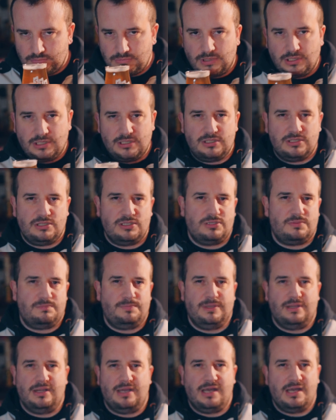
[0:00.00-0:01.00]
It's just
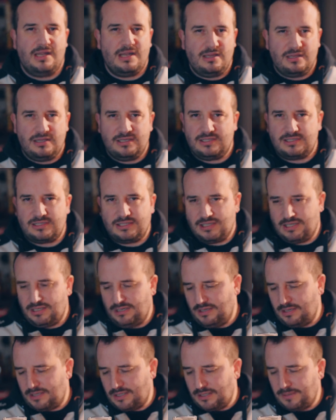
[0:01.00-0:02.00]
banana. It's
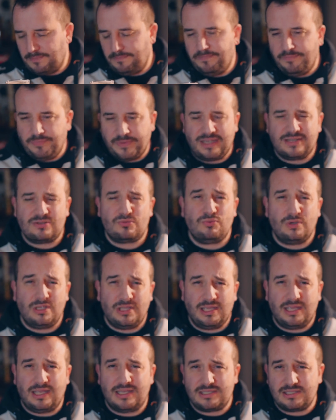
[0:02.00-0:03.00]

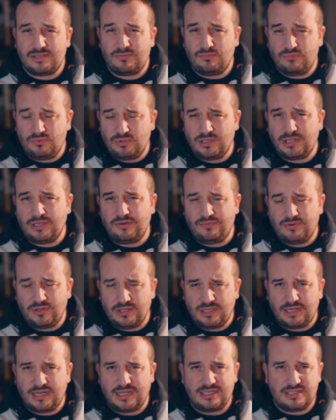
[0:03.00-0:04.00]
really,
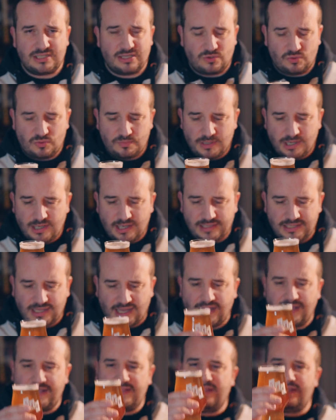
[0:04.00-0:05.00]
really nice aroma. I'd
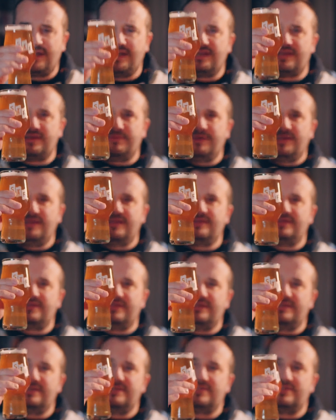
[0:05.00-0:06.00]
highly recommend the
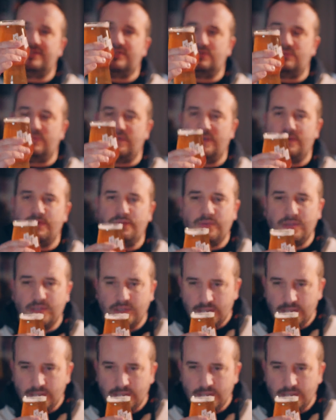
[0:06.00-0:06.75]
yeast as well.